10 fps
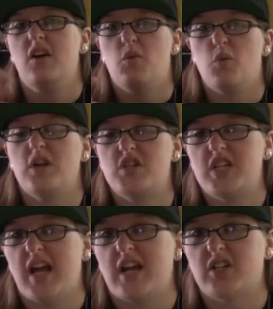what
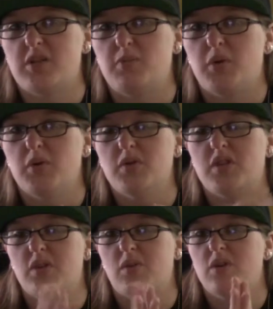she actually pulls
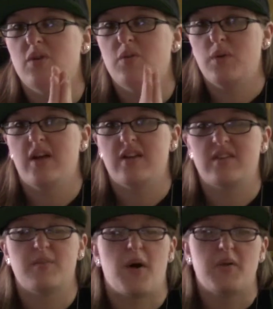through with
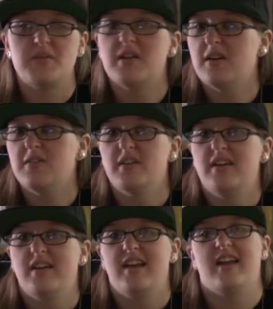the pop stuff,
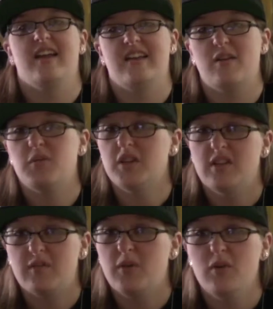and I'm really
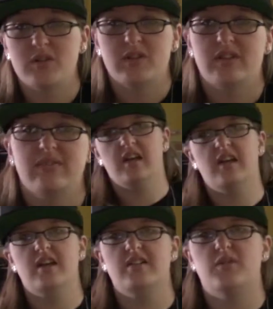looking forward to it.
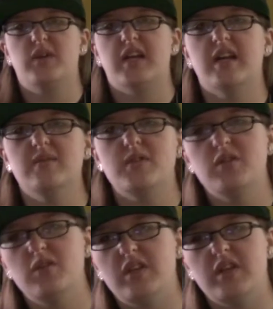So when it comes
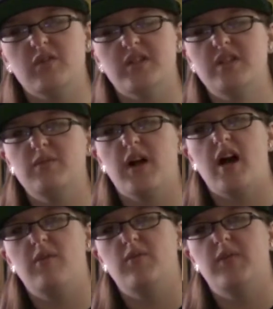to the Redeemer
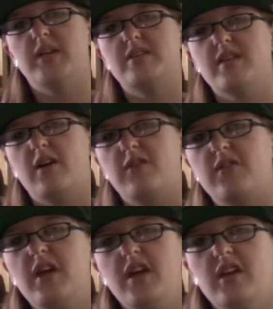album itself,
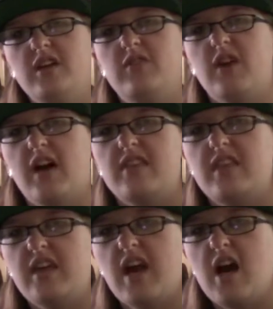you've got
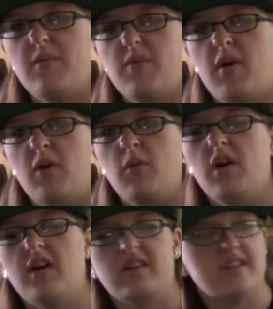the album
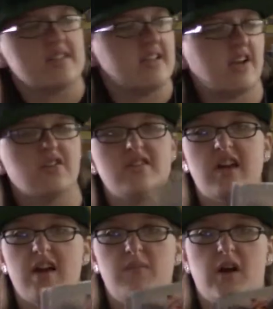artwork. This is actually
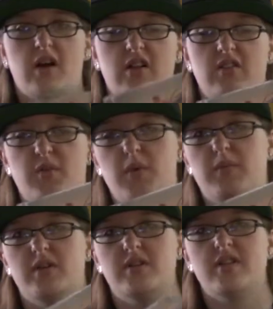signed by all of the
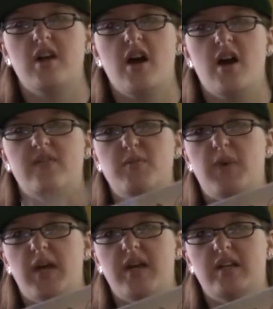members of the
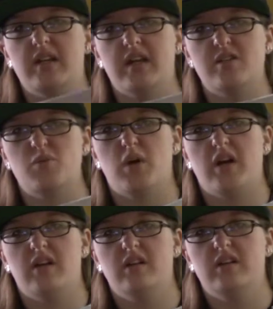band as
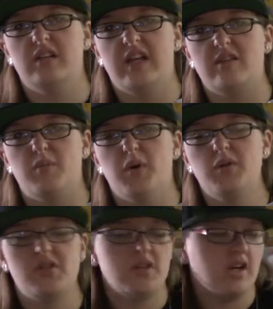well, like the
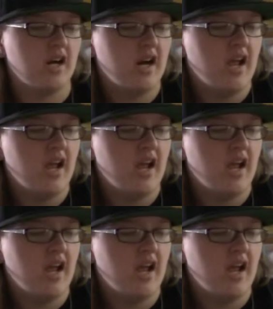poster.